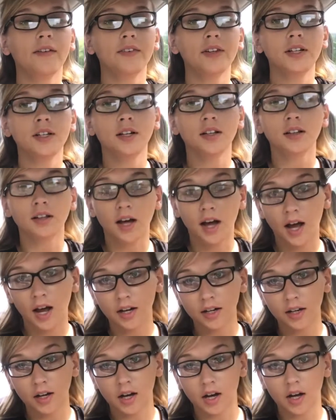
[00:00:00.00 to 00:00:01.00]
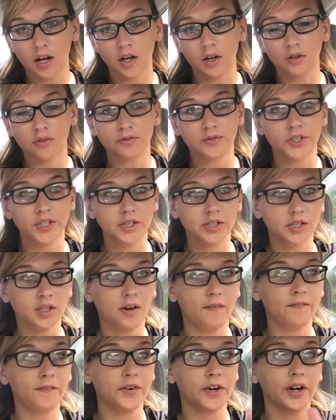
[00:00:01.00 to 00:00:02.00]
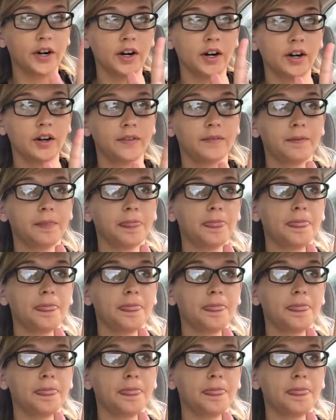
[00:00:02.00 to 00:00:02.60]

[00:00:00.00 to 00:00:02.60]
having a lot of discomfort